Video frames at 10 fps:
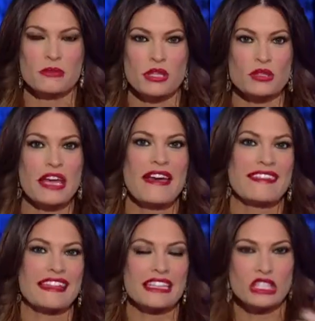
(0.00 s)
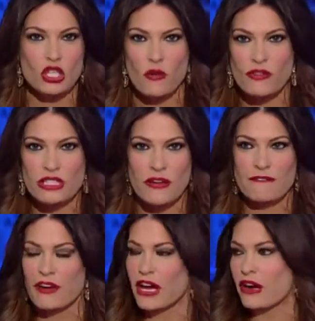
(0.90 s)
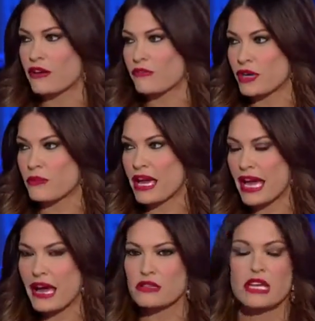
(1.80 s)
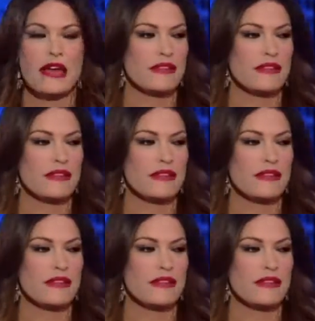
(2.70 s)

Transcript: abuse. They lit sofas on fire in front of my house.